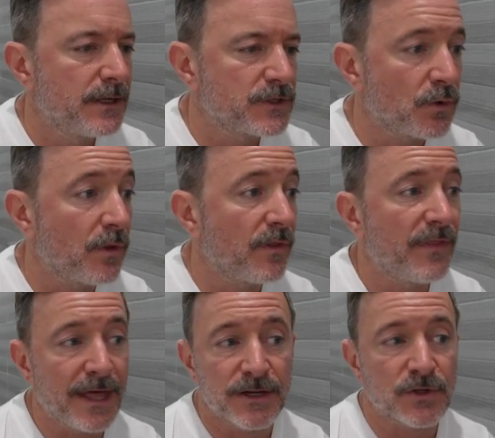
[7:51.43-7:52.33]
So
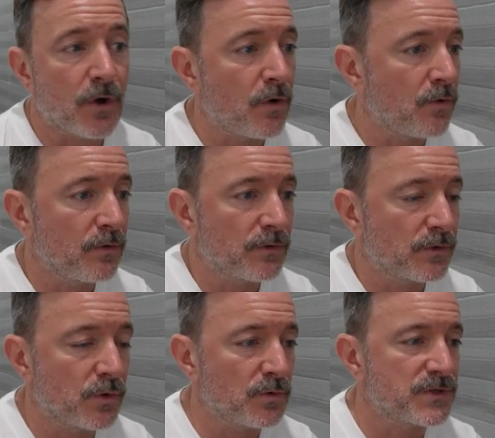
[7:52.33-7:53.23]
that is all
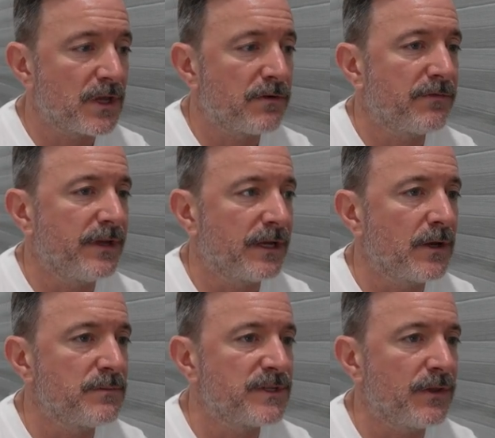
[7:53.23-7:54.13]
cool stuff. It
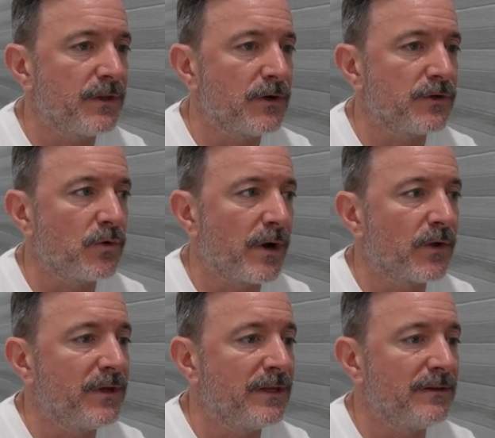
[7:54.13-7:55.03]
comes in there
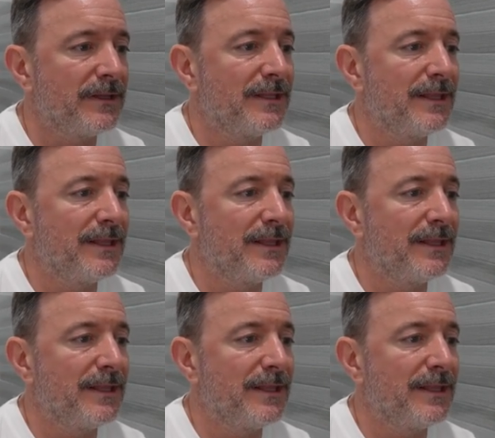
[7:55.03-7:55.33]
directly.